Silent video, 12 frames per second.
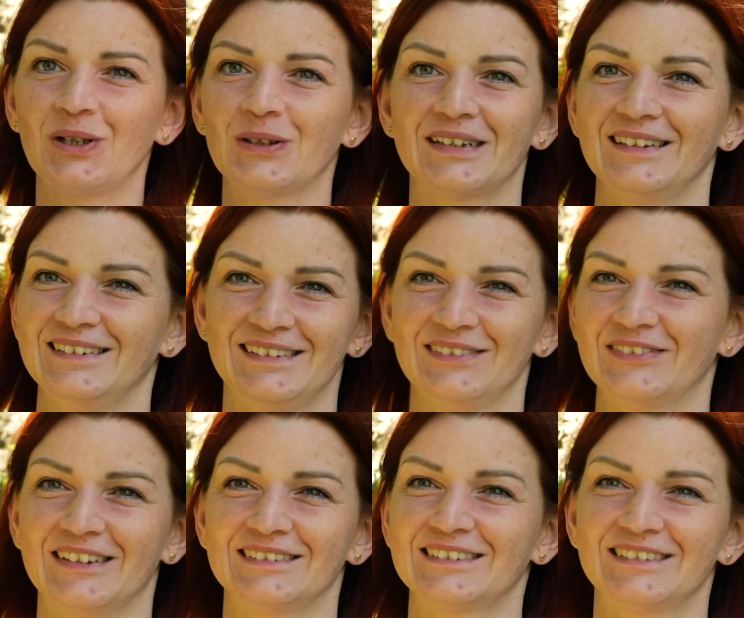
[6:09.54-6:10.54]
totally
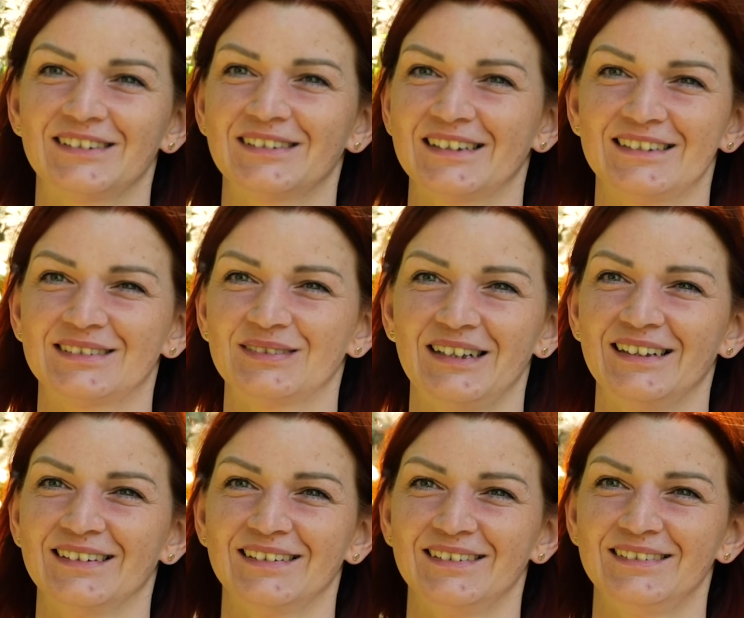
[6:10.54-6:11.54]
different story as
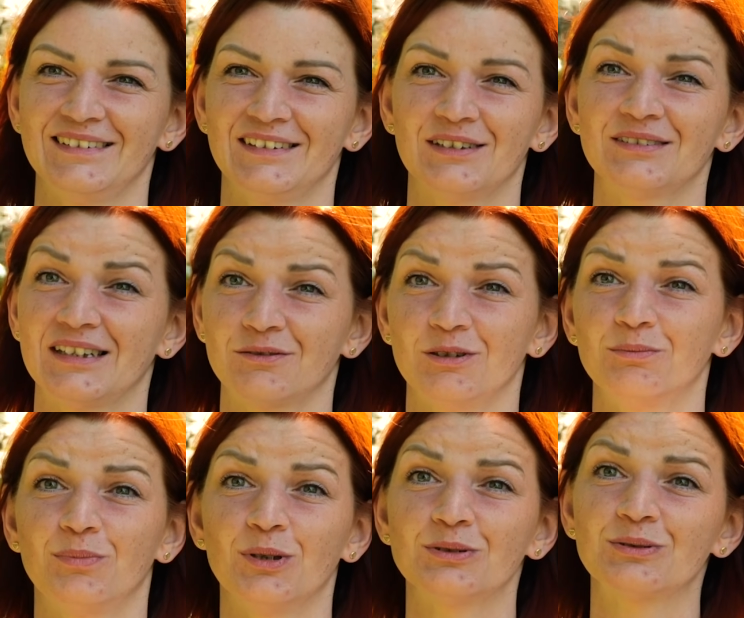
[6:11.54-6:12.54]
well. You know, that will
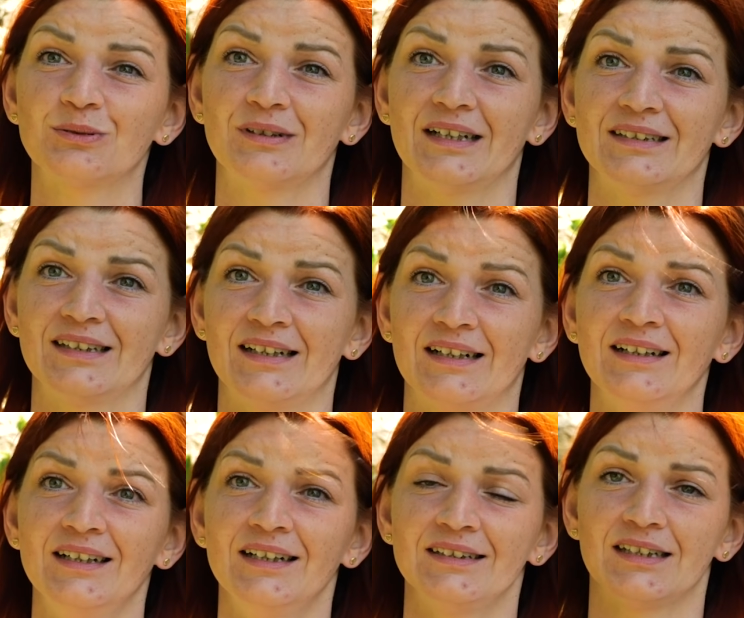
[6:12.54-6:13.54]
bond together,
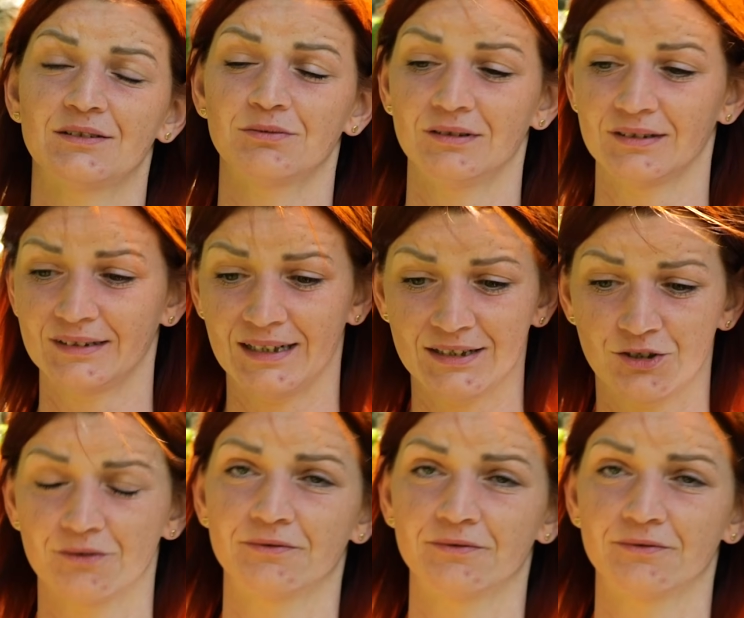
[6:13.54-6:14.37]
that will get you